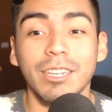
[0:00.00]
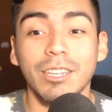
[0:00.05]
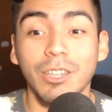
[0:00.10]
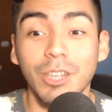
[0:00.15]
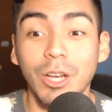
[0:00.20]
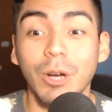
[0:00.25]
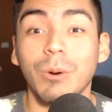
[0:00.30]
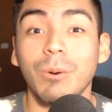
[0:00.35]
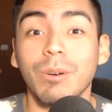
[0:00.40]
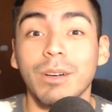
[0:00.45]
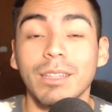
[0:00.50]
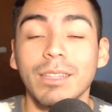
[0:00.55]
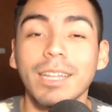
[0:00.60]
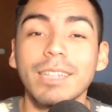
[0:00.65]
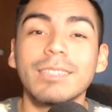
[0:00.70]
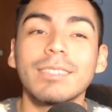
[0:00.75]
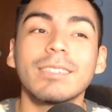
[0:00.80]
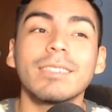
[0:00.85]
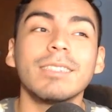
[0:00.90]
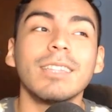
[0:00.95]
No,
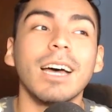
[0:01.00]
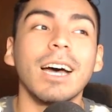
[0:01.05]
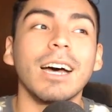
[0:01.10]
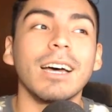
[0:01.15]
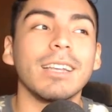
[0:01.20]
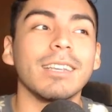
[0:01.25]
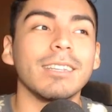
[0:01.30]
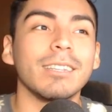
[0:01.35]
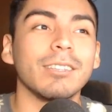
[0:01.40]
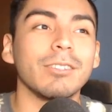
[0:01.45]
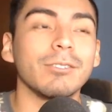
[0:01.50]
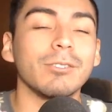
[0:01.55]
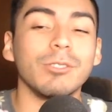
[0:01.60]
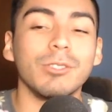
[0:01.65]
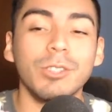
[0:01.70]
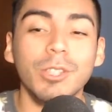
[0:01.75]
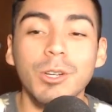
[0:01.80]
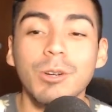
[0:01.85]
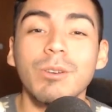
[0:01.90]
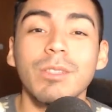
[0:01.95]
let's not
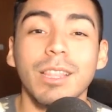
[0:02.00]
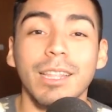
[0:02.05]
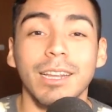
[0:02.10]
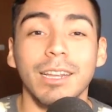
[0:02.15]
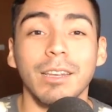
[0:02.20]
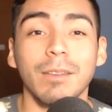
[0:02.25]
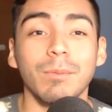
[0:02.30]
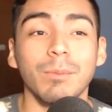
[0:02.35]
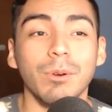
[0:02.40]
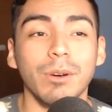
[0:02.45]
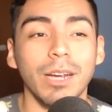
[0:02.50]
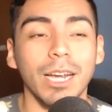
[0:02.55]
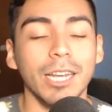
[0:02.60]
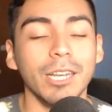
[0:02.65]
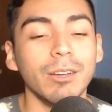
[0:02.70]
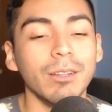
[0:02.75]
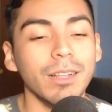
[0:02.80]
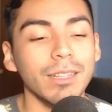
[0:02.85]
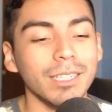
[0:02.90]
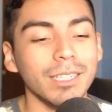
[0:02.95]
do that anymore. I
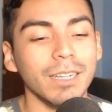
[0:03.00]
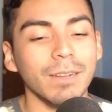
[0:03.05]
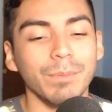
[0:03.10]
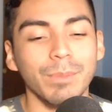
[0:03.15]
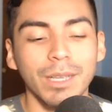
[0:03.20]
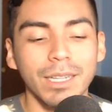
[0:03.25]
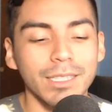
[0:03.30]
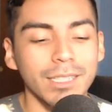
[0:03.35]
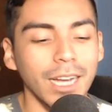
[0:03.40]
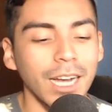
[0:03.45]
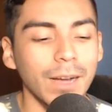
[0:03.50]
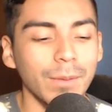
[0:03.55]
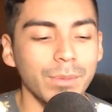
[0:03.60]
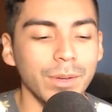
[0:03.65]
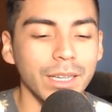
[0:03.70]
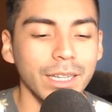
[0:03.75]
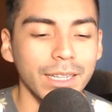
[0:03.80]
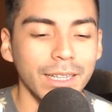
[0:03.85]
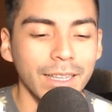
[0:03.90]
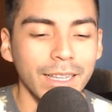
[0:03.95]
know like a big
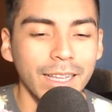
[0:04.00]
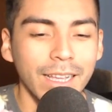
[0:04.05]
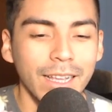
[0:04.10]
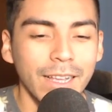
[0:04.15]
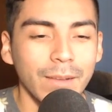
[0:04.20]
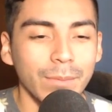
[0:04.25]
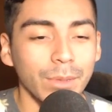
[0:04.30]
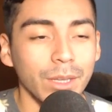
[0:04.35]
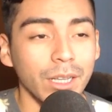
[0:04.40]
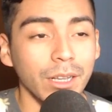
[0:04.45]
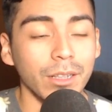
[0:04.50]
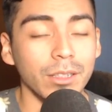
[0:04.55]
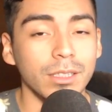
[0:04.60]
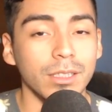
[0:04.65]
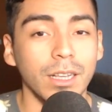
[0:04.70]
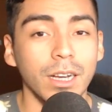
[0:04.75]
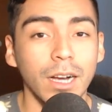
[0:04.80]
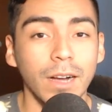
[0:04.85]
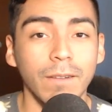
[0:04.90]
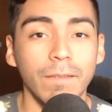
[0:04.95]
topic
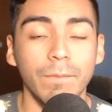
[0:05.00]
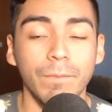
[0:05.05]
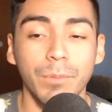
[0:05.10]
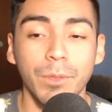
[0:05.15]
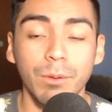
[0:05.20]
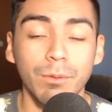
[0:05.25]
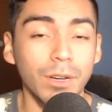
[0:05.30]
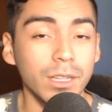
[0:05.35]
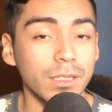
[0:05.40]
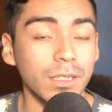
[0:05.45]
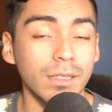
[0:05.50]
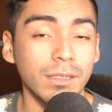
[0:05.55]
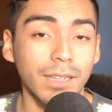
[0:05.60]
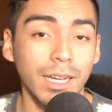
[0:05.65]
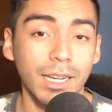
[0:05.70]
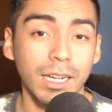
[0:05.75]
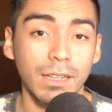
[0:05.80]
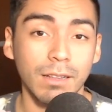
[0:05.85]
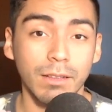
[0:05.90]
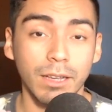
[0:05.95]
because of the recent
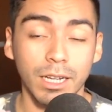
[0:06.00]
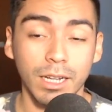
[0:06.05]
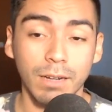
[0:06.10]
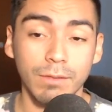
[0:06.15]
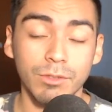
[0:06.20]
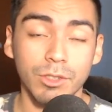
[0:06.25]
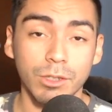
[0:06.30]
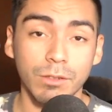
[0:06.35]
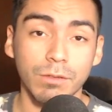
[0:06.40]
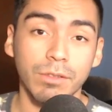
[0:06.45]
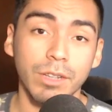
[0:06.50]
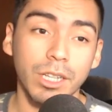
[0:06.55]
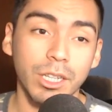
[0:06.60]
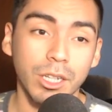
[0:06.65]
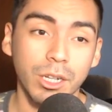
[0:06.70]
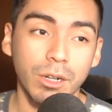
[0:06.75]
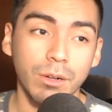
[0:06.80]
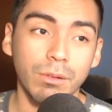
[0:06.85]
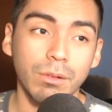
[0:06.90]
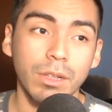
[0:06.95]
signing like of
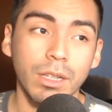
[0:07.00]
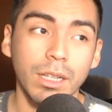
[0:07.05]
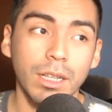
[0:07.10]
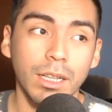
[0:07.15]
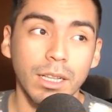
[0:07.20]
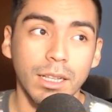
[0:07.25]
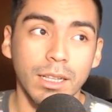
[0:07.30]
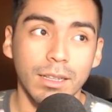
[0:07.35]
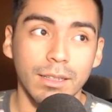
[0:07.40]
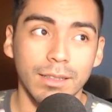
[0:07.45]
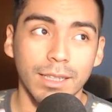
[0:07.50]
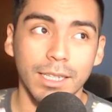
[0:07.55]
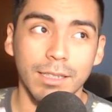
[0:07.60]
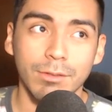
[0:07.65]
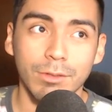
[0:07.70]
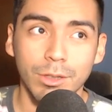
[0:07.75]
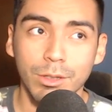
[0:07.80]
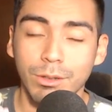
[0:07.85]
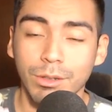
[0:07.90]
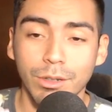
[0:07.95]
Jovinko like
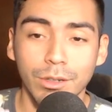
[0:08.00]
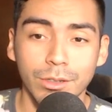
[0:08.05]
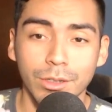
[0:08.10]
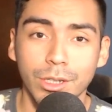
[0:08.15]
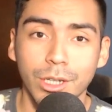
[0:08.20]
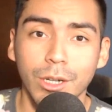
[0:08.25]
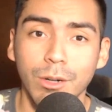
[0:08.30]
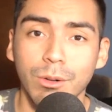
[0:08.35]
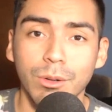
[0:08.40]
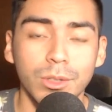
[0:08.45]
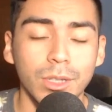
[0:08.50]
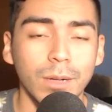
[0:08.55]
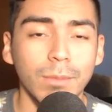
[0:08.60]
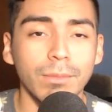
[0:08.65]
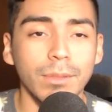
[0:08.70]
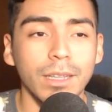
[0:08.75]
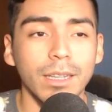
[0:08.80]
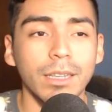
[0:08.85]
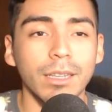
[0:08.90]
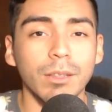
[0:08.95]
2 years ago or
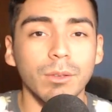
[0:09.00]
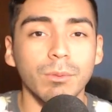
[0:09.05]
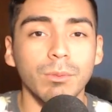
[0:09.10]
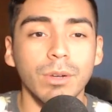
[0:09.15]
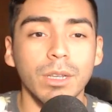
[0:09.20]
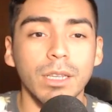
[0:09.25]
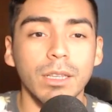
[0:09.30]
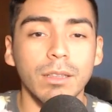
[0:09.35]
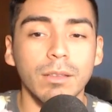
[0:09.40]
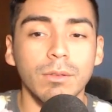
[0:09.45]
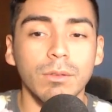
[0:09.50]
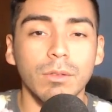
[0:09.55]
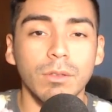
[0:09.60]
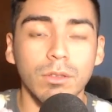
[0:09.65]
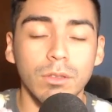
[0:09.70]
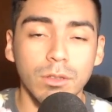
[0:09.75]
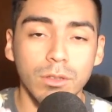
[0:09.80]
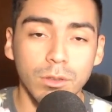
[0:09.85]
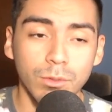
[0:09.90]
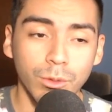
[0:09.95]
something. When
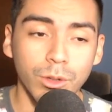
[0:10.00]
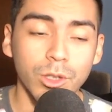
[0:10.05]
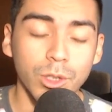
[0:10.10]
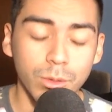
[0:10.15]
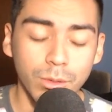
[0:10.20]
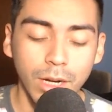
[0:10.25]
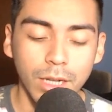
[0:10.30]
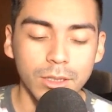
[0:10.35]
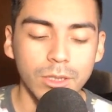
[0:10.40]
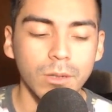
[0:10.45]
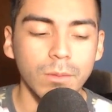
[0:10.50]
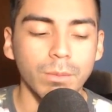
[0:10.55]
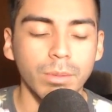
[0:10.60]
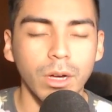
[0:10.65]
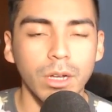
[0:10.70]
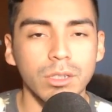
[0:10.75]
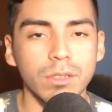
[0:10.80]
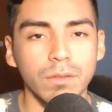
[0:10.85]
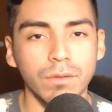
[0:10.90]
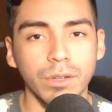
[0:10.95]
Toronto
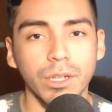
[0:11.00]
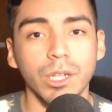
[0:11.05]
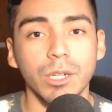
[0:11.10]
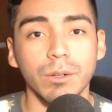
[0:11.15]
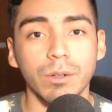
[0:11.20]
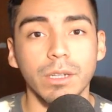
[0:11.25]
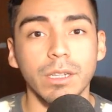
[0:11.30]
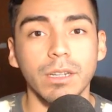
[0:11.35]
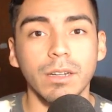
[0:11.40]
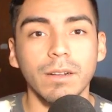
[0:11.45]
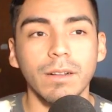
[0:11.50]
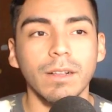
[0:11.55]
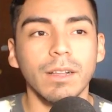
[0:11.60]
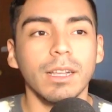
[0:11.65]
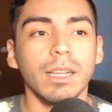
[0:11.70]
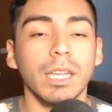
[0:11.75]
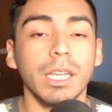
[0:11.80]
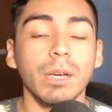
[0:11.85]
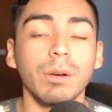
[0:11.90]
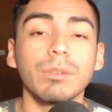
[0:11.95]
brought Jovinko in,
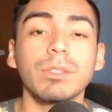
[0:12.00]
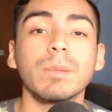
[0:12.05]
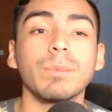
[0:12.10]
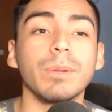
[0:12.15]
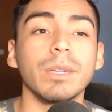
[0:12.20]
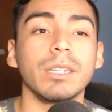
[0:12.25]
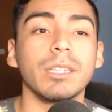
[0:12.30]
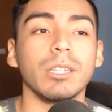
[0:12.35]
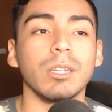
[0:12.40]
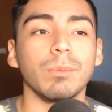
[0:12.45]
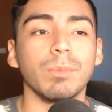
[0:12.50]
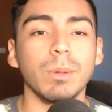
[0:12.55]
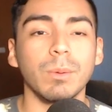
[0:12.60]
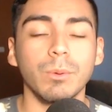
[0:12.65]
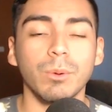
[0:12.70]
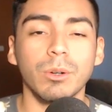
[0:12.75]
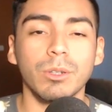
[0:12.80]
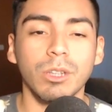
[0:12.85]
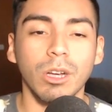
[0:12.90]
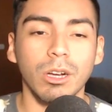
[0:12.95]
it was a big deal.
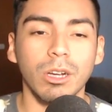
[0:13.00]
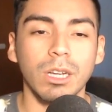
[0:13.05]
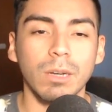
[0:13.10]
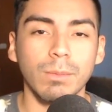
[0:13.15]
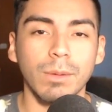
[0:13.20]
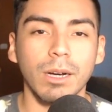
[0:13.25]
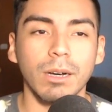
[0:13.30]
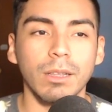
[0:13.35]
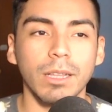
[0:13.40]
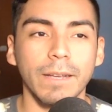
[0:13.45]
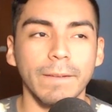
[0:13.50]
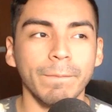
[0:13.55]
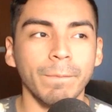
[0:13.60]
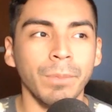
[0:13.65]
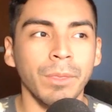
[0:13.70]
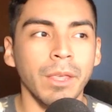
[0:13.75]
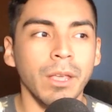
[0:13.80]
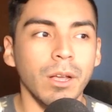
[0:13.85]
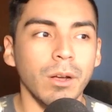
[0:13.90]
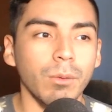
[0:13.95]
People were talking about like,
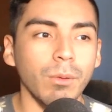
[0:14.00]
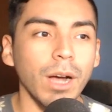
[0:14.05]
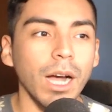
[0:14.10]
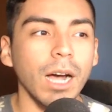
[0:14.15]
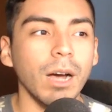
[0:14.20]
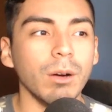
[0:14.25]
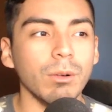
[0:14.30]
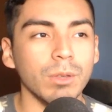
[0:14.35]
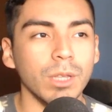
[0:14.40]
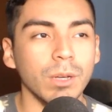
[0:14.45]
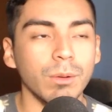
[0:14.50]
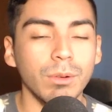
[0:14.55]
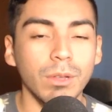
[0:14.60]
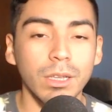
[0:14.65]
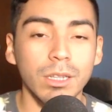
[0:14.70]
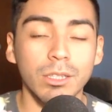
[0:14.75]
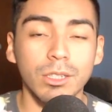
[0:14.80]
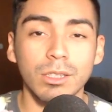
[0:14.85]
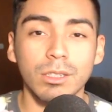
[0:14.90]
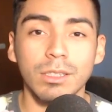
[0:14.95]
wow, they
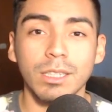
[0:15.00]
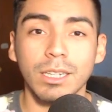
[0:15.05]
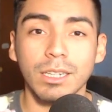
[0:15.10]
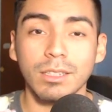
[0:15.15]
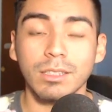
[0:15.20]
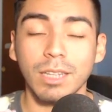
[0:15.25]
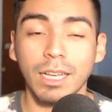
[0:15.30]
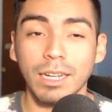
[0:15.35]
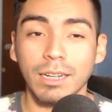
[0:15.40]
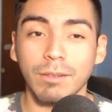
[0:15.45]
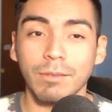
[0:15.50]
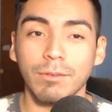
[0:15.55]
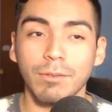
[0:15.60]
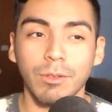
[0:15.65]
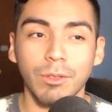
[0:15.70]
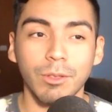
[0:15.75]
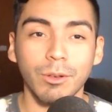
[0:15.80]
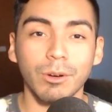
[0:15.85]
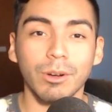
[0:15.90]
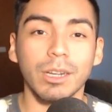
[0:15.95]
really just didn't sign a
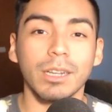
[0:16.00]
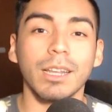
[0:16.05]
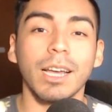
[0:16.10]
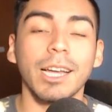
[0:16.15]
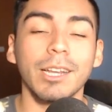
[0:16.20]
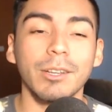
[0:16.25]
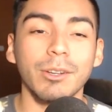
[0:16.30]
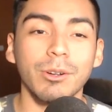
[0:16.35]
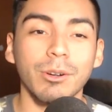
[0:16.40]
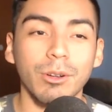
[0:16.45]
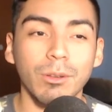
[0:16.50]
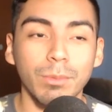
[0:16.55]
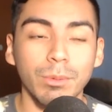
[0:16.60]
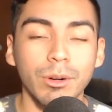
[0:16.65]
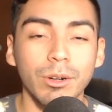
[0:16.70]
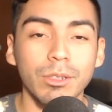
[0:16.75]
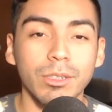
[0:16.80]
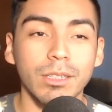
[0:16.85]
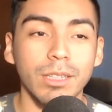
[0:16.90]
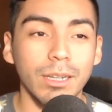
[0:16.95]
39-year-old
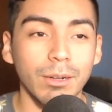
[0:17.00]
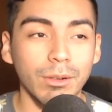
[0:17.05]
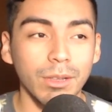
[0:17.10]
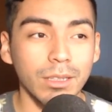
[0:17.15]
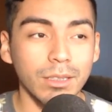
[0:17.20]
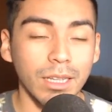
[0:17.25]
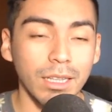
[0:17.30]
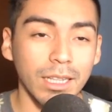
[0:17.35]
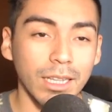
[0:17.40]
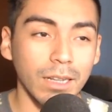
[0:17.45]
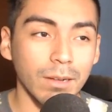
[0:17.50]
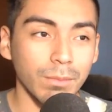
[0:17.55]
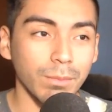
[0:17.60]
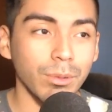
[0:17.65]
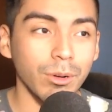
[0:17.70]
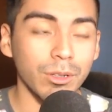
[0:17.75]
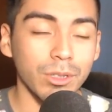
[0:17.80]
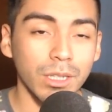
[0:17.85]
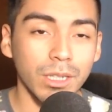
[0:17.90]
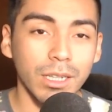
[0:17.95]
person. They really signed like a
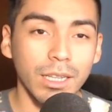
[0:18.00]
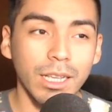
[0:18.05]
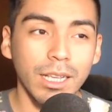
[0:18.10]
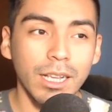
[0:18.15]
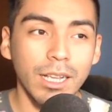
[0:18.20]
person